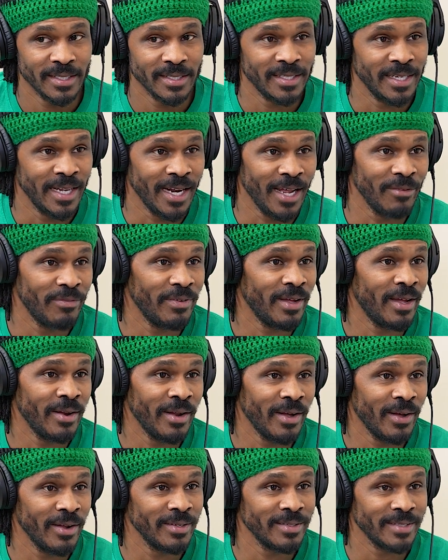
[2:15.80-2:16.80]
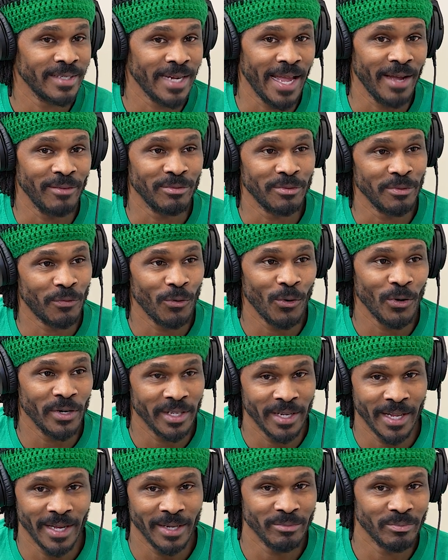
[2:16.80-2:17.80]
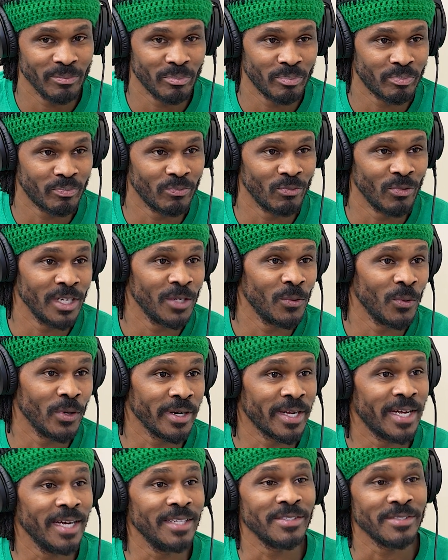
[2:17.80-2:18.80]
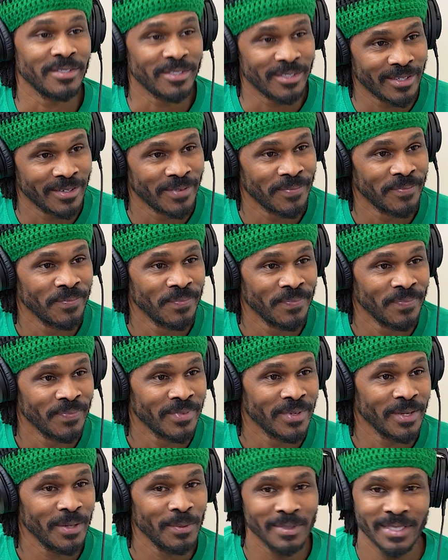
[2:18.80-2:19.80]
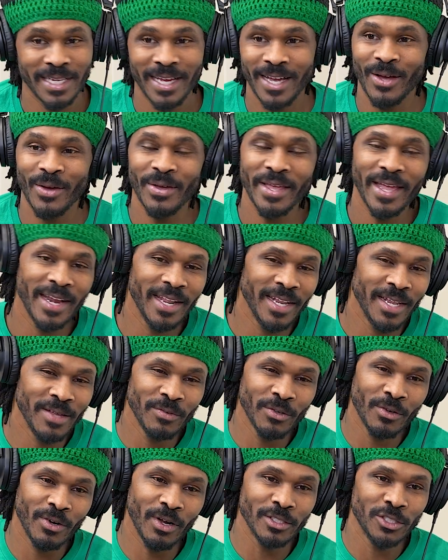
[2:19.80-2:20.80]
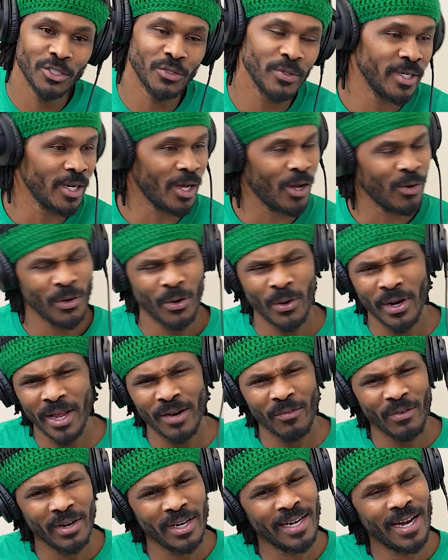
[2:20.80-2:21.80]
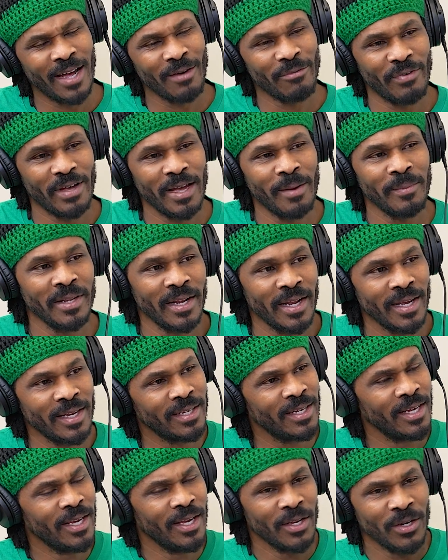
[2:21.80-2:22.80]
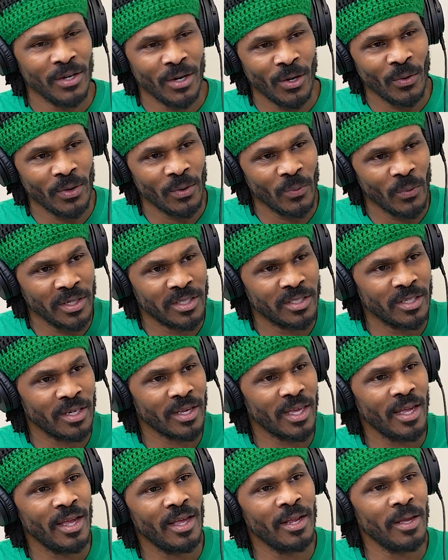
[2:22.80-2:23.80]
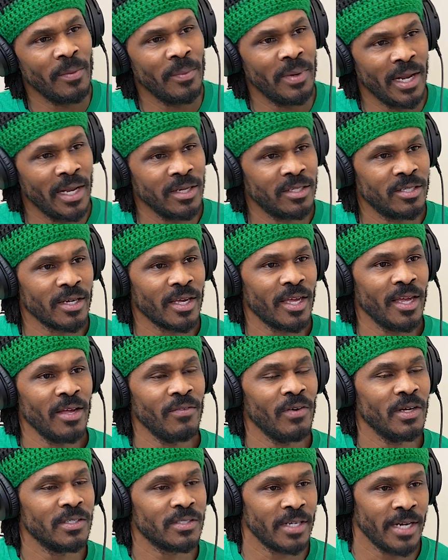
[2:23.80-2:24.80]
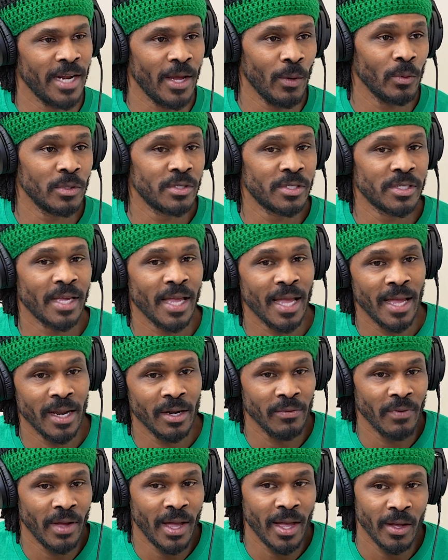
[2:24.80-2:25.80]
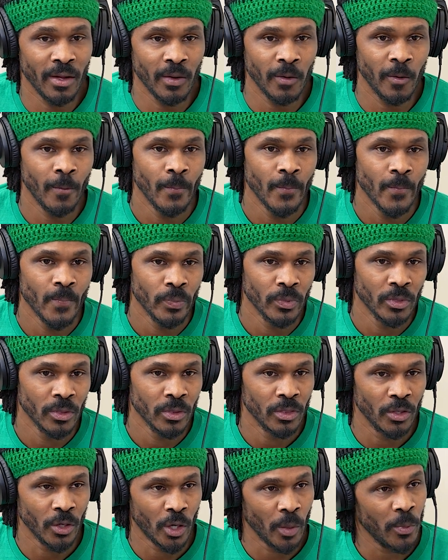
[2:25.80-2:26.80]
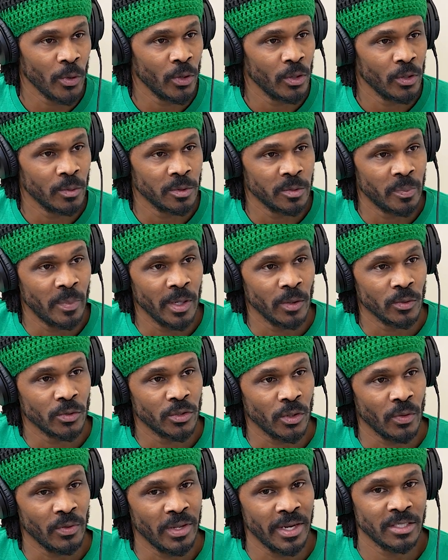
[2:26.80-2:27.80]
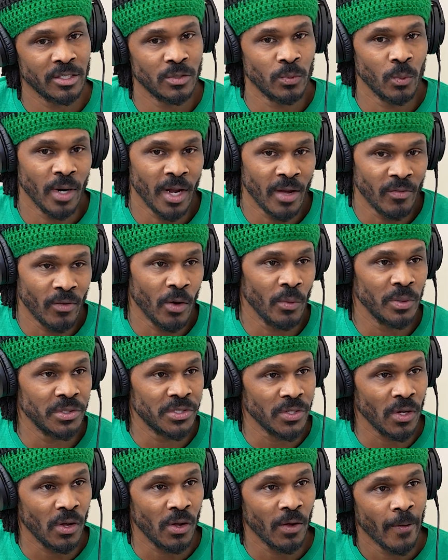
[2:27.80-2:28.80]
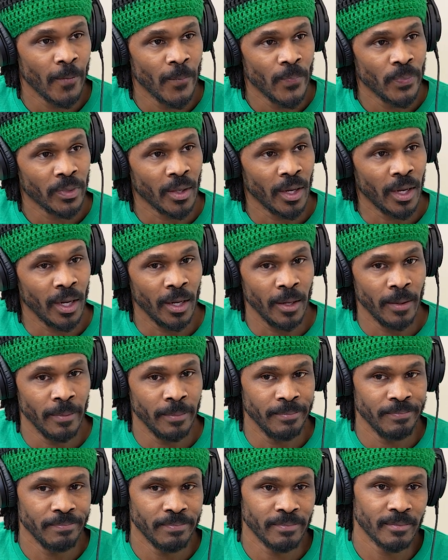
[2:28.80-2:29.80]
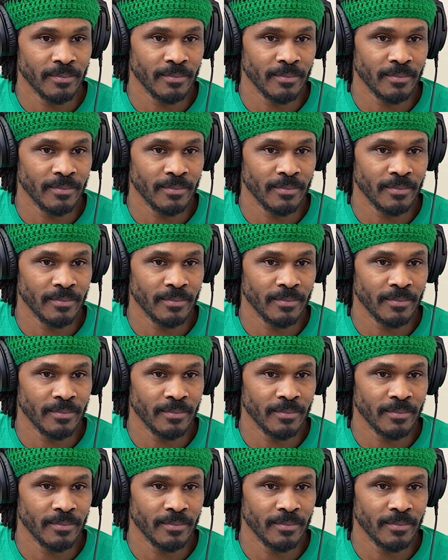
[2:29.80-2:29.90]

that I found out after 40 that really weren't cousins. It was like, oh yeah, they lived across the street. Oh no, they're really not family. They, you know, that we took care of them and they took care of us, and that was kind of how the community was built. So that's what I've always saw. Um,